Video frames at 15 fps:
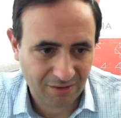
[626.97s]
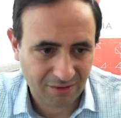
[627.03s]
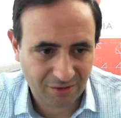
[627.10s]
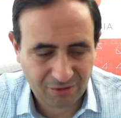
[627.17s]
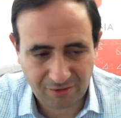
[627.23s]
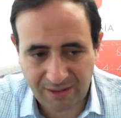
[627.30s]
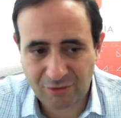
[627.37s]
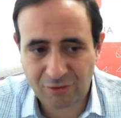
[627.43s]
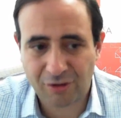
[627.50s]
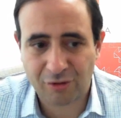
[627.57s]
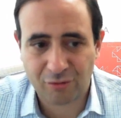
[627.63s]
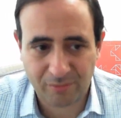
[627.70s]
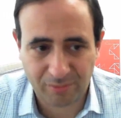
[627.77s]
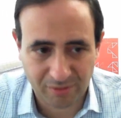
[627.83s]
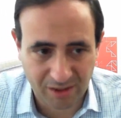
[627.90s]
So that's
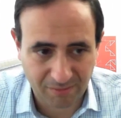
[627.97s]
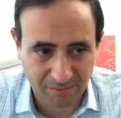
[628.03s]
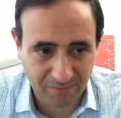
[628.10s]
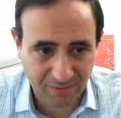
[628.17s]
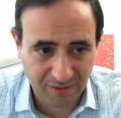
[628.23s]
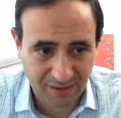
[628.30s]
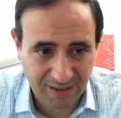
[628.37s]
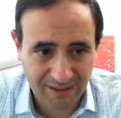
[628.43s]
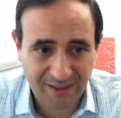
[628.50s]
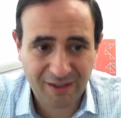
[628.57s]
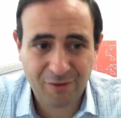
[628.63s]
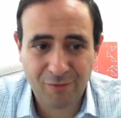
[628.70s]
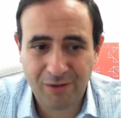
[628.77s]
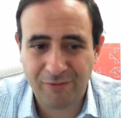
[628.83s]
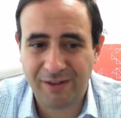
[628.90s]
also a problem. And
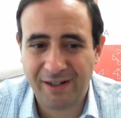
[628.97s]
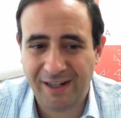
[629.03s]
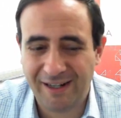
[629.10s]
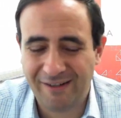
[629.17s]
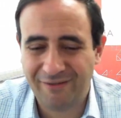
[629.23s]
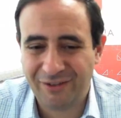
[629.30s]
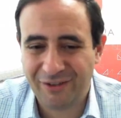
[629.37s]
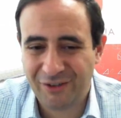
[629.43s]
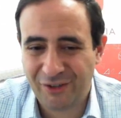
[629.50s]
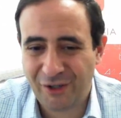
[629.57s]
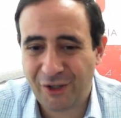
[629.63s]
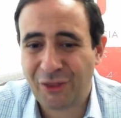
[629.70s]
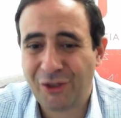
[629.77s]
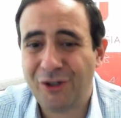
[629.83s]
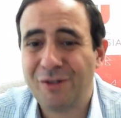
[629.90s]
then you even have
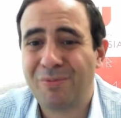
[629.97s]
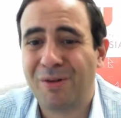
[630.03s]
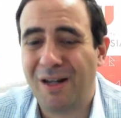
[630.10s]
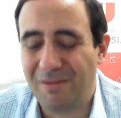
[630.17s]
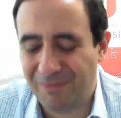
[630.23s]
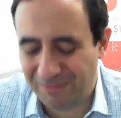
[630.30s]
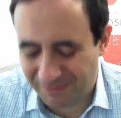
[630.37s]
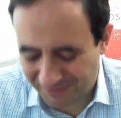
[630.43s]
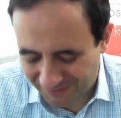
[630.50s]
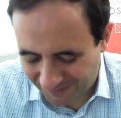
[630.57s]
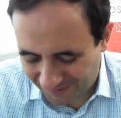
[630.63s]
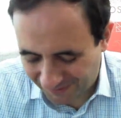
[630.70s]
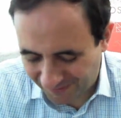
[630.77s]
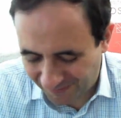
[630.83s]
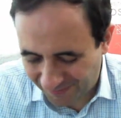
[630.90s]
a third problem.
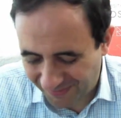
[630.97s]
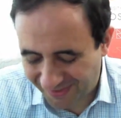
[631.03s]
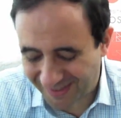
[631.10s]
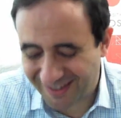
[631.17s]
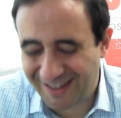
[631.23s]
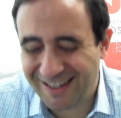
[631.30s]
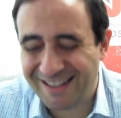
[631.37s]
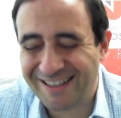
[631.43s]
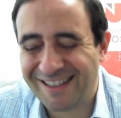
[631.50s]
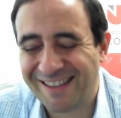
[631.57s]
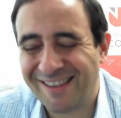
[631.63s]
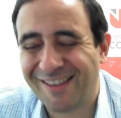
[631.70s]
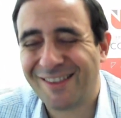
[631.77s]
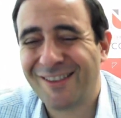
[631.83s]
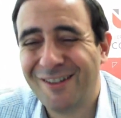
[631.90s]
And
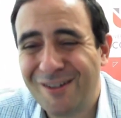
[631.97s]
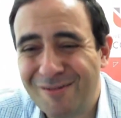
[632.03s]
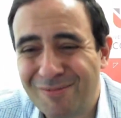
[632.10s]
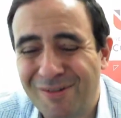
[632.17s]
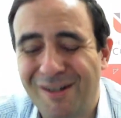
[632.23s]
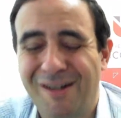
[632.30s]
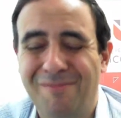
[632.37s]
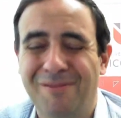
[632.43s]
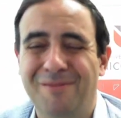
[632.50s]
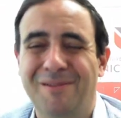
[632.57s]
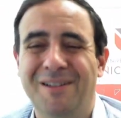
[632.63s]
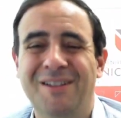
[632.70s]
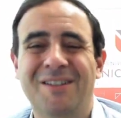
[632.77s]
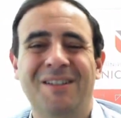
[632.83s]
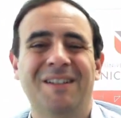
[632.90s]
the third
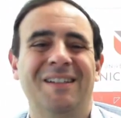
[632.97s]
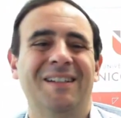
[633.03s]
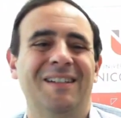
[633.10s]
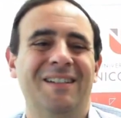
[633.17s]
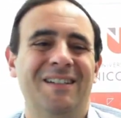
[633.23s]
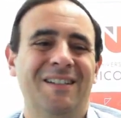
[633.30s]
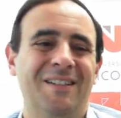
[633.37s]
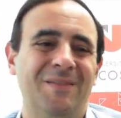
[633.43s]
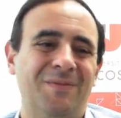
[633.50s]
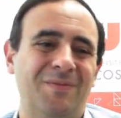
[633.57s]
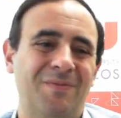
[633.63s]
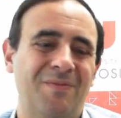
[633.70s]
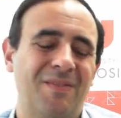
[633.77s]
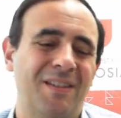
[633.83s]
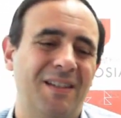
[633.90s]
problem is,
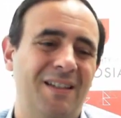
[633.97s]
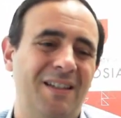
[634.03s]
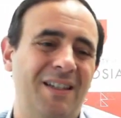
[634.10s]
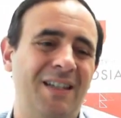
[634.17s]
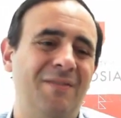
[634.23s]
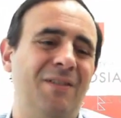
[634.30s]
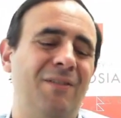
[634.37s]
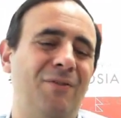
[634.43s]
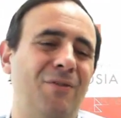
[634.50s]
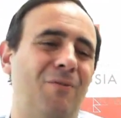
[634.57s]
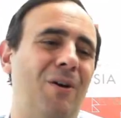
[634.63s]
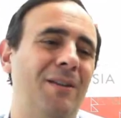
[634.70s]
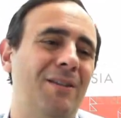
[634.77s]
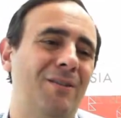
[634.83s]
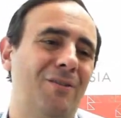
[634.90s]
even if you
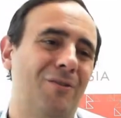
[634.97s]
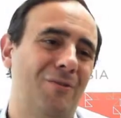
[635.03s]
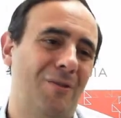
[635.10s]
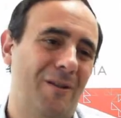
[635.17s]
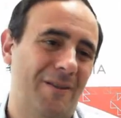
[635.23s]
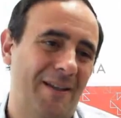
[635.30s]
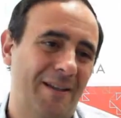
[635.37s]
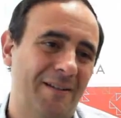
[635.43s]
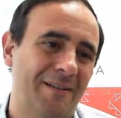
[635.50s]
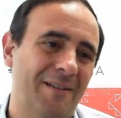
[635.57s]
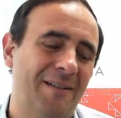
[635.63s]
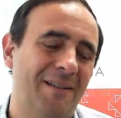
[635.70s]
wanted to do all that,